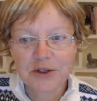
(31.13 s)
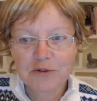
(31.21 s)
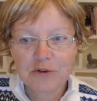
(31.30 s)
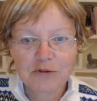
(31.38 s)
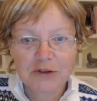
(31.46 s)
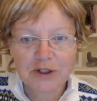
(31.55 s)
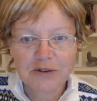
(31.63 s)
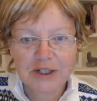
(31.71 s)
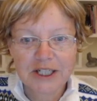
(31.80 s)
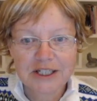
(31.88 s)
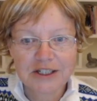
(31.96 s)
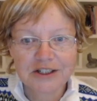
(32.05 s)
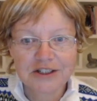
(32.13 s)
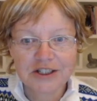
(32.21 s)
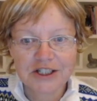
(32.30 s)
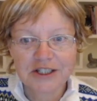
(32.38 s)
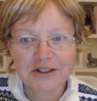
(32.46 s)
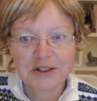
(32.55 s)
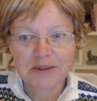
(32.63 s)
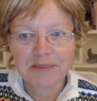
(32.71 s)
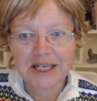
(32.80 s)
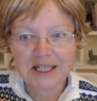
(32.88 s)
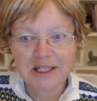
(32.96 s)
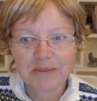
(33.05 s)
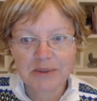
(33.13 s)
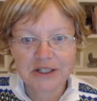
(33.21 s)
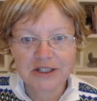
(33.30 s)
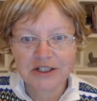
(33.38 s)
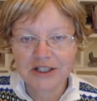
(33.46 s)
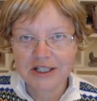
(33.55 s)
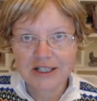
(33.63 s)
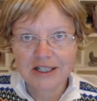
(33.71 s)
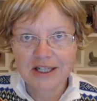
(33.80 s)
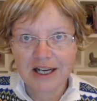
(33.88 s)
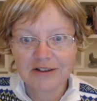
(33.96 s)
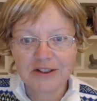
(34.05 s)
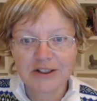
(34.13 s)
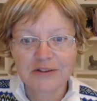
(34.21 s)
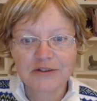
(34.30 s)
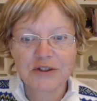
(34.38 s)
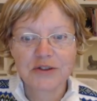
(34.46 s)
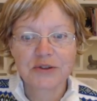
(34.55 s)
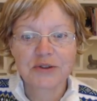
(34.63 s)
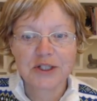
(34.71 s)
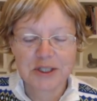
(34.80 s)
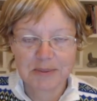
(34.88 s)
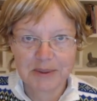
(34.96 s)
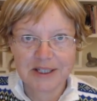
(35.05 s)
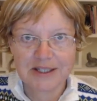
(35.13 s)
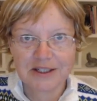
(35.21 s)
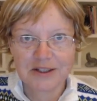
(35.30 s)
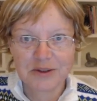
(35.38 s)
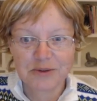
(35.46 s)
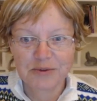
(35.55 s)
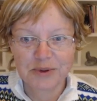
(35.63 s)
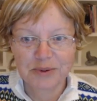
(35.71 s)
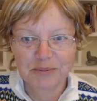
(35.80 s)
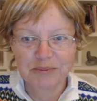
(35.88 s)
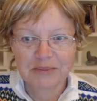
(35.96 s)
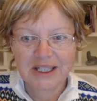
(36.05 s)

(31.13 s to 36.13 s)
overflowing into your shared space because she doesn't have enough storage space in her room.